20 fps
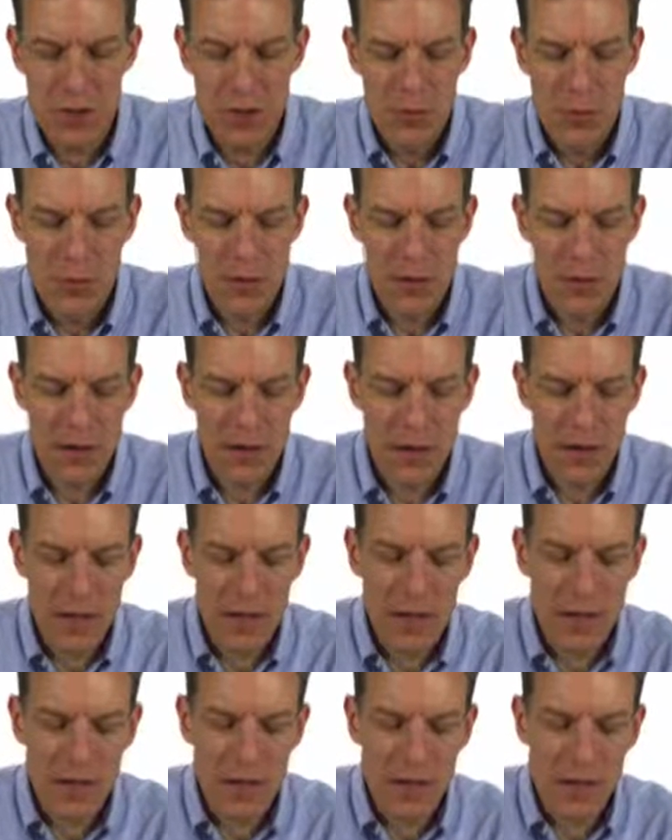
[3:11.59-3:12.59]
we can
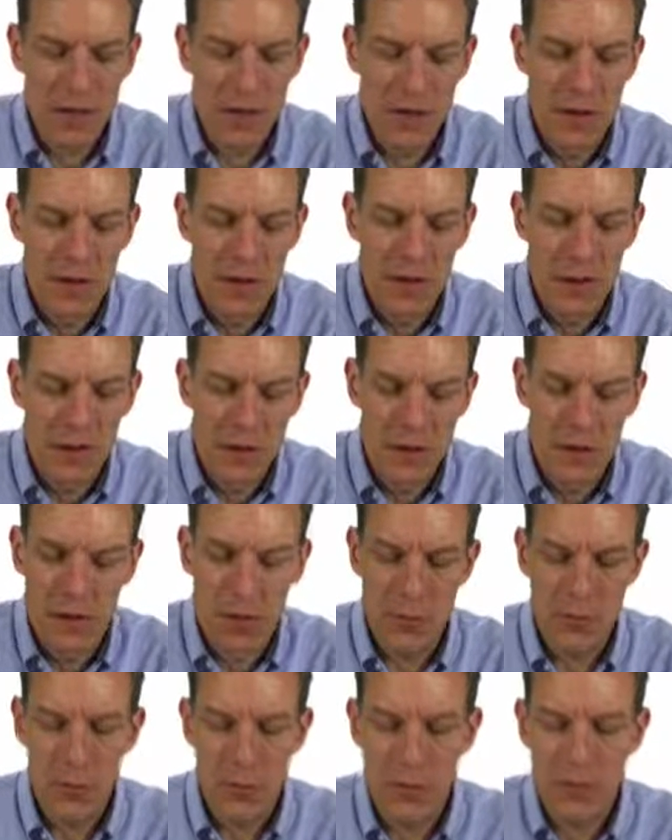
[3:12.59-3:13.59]

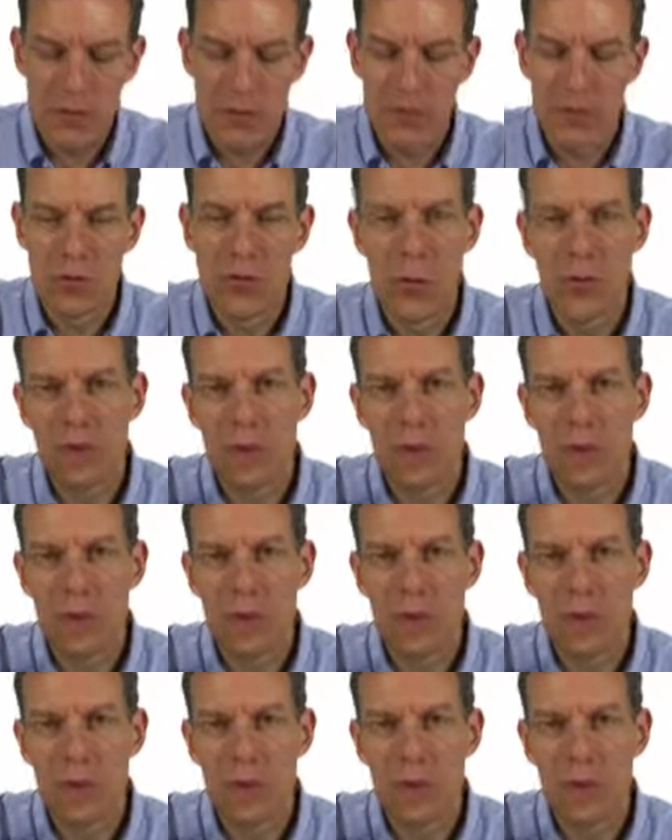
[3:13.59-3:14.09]
so let's assume